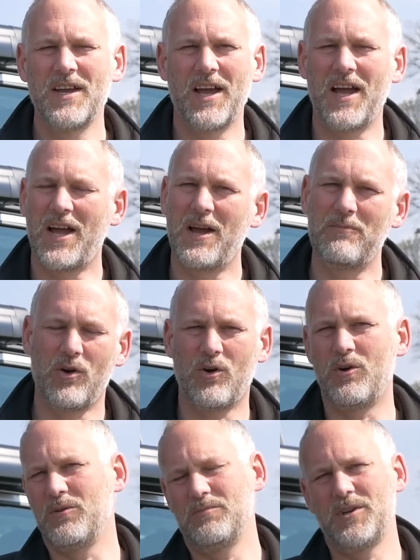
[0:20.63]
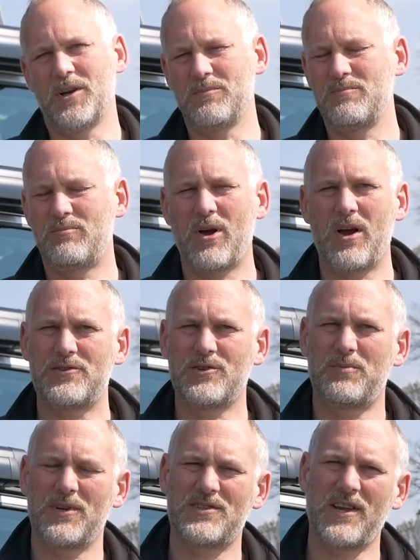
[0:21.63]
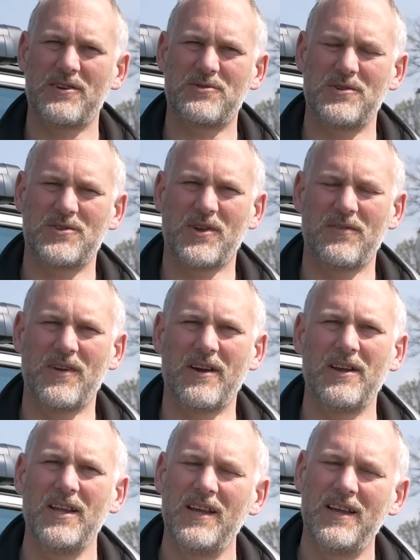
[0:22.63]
or parked up, etc. that's on there.